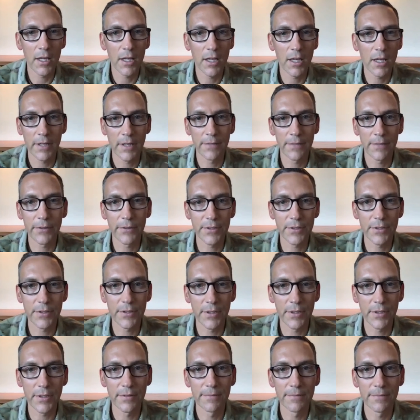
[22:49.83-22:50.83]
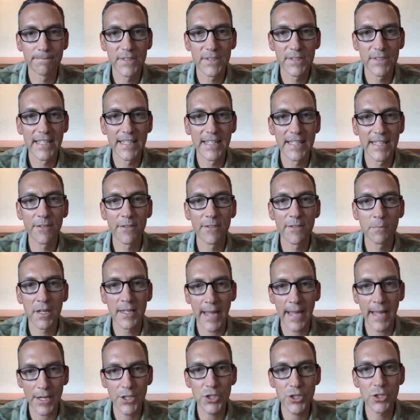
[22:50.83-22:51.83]
lot of effort to get
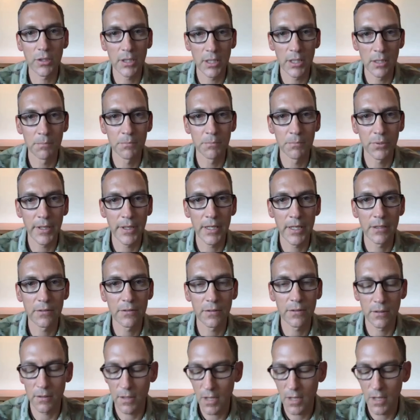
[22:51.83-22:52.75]
everybody actually in place.